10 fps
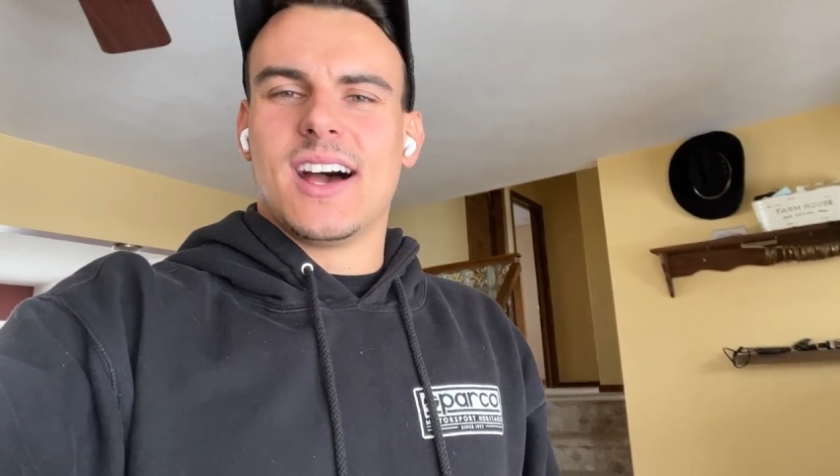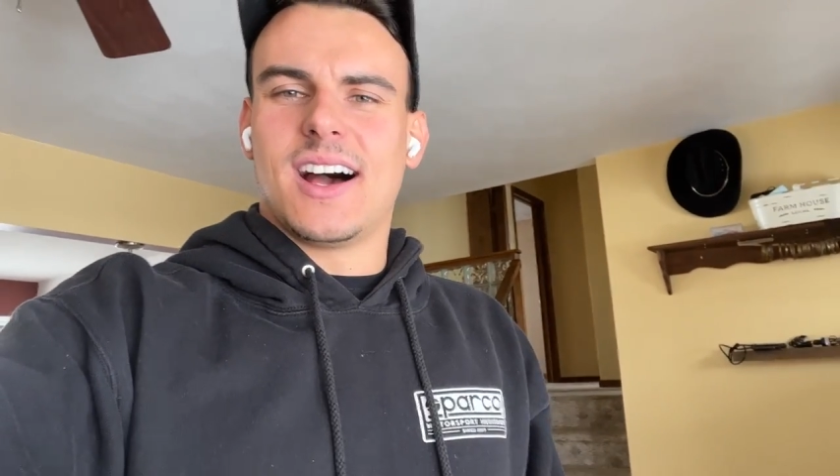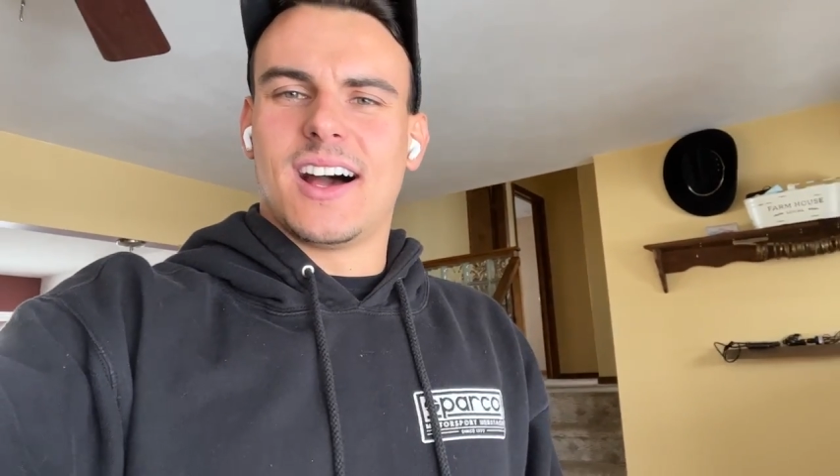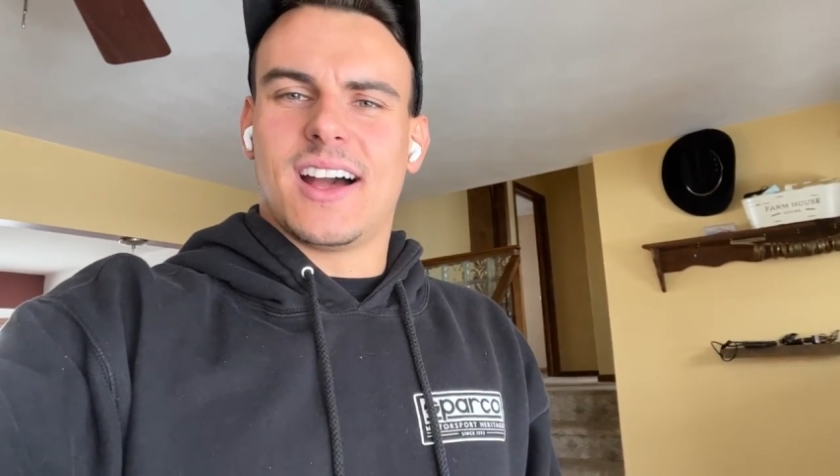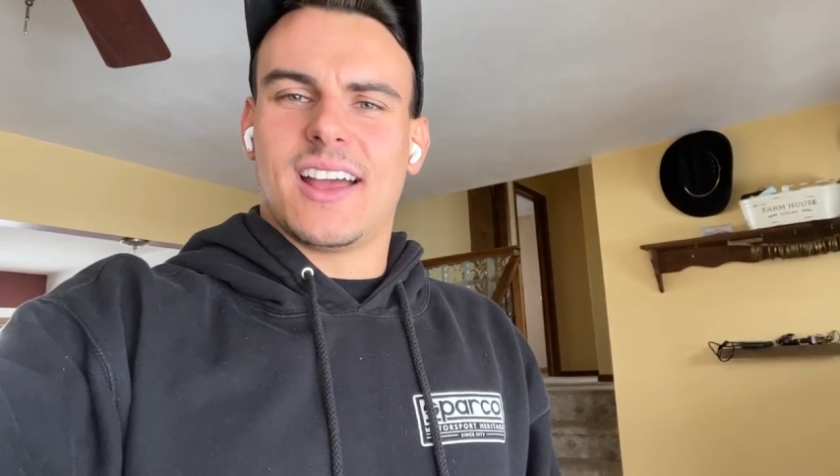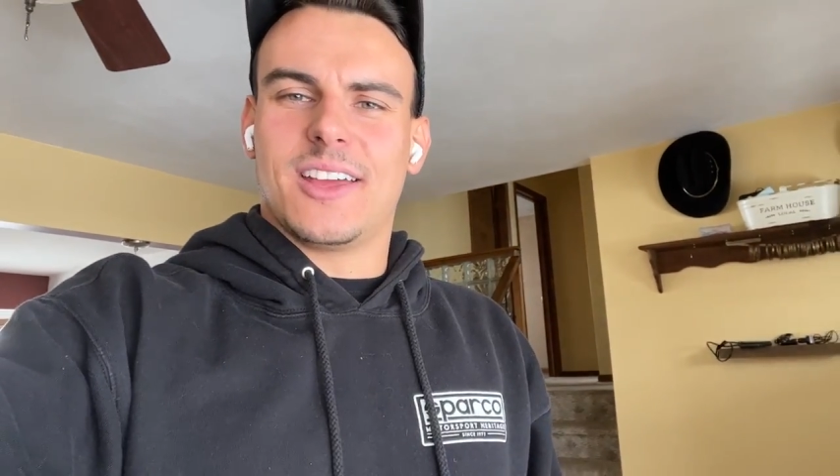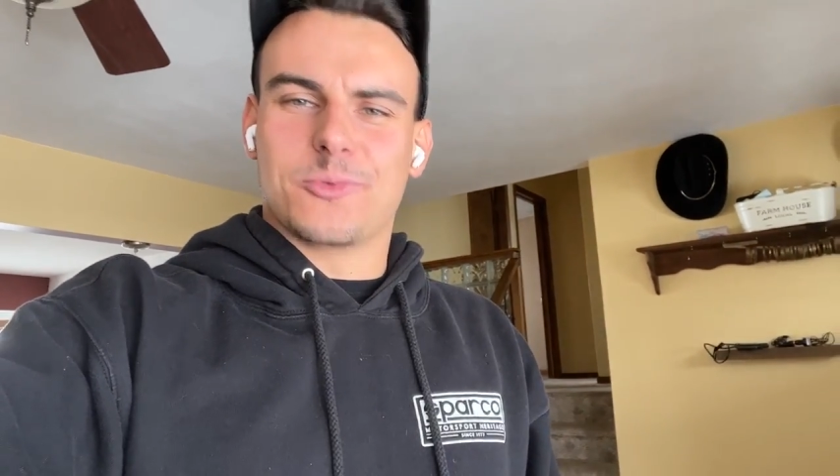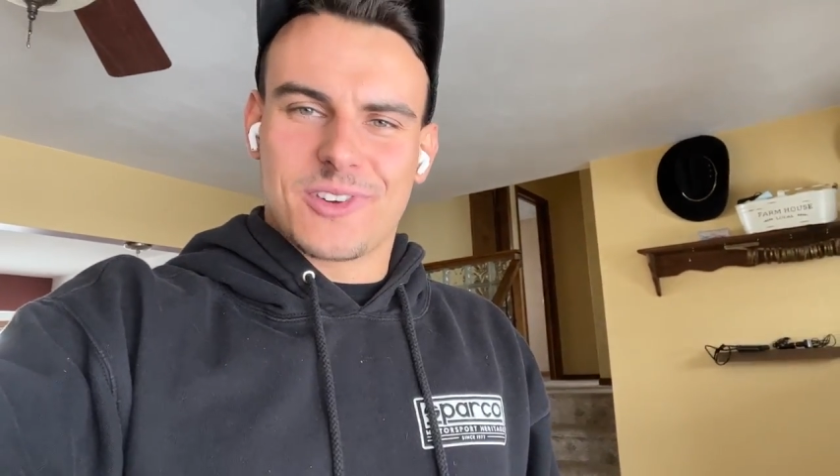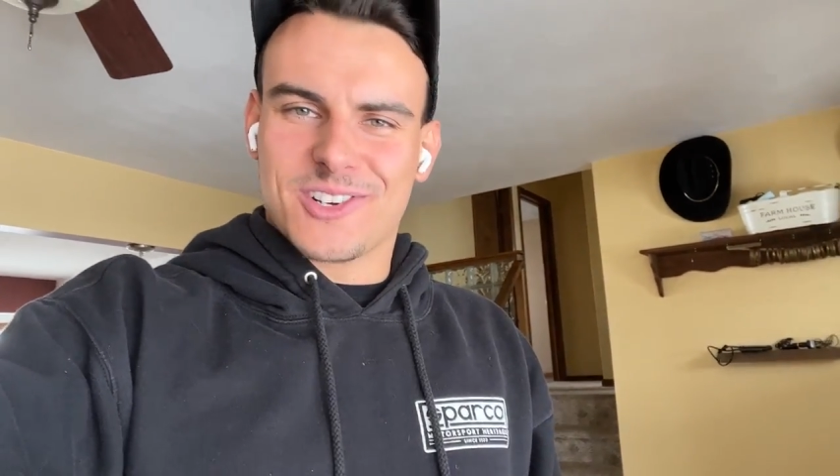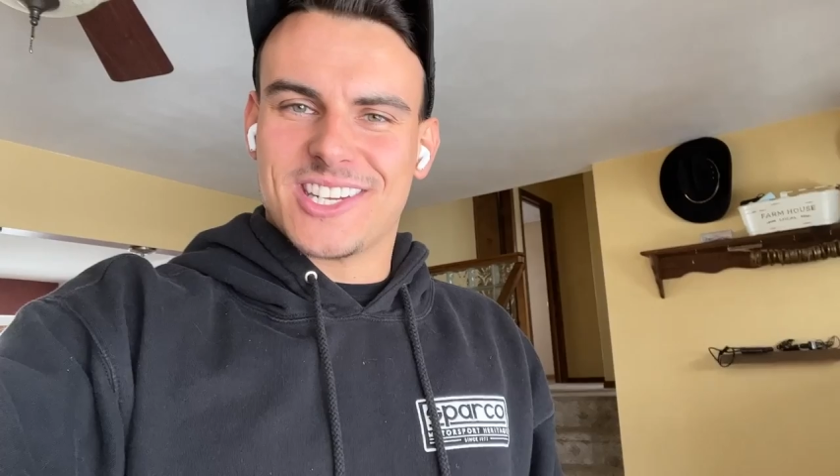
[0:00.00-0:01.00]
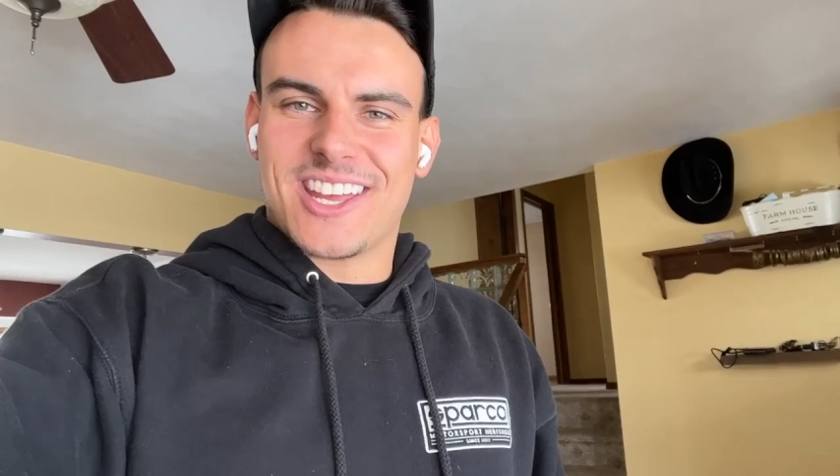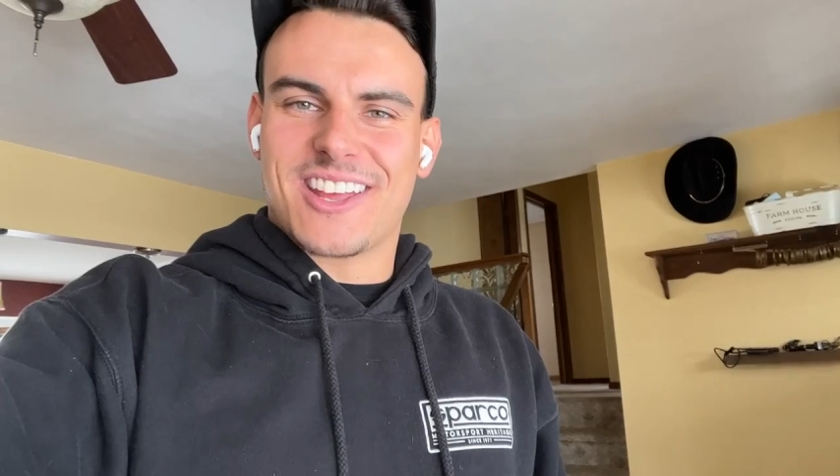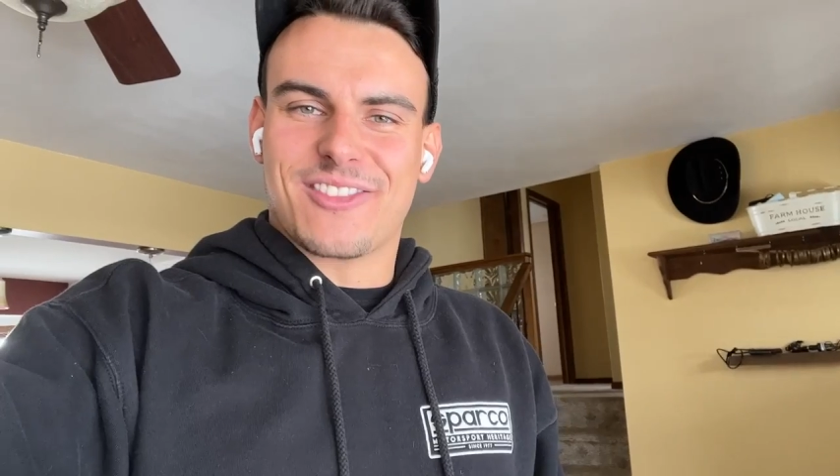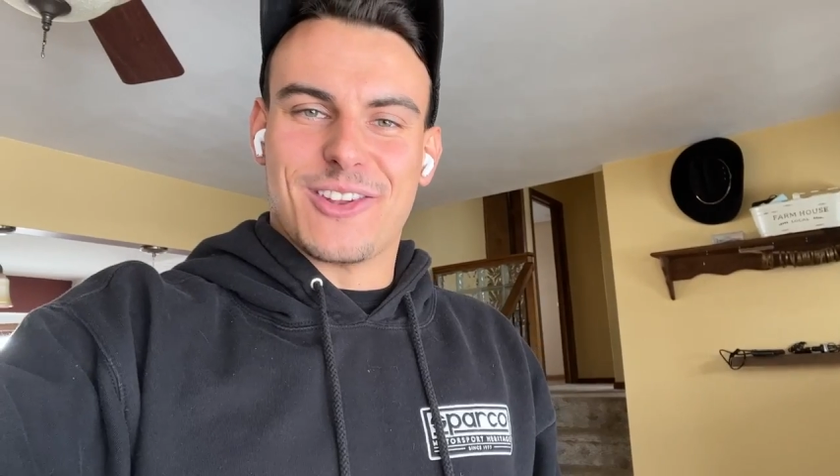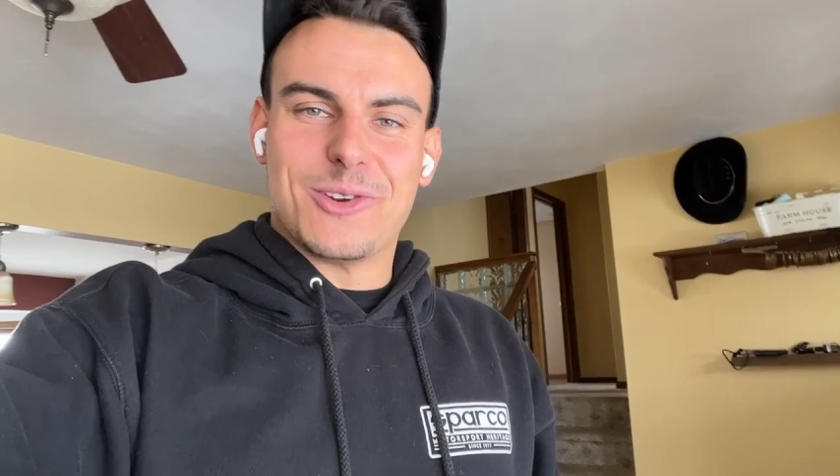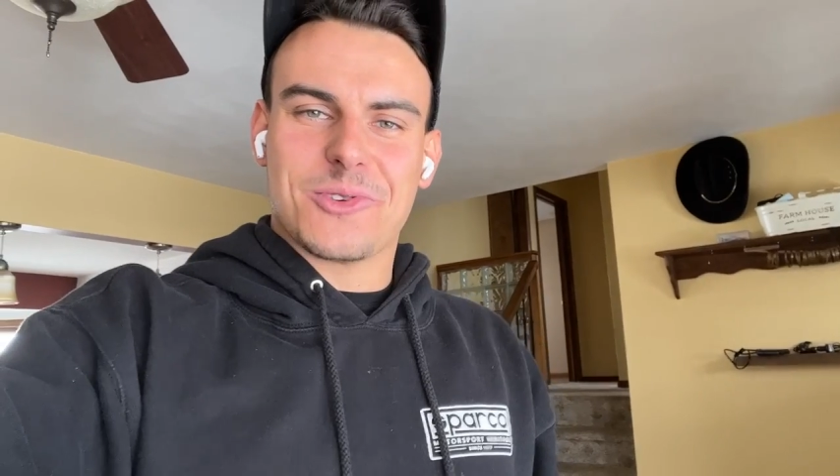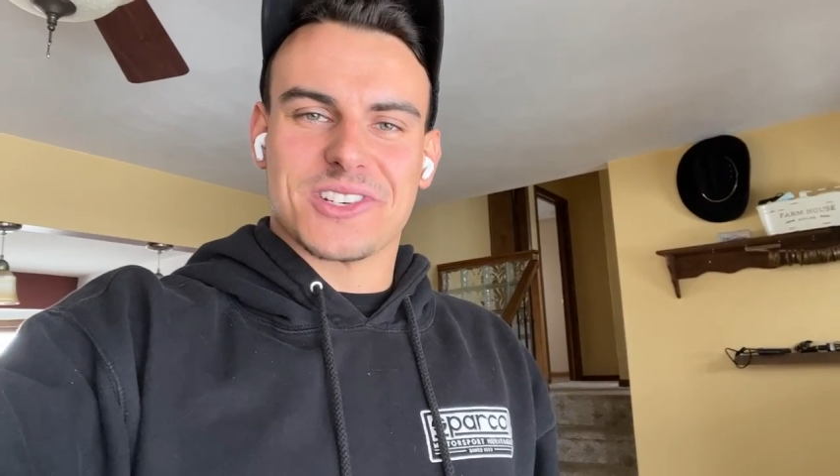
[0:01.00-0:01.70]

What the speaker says: And we are taking the newer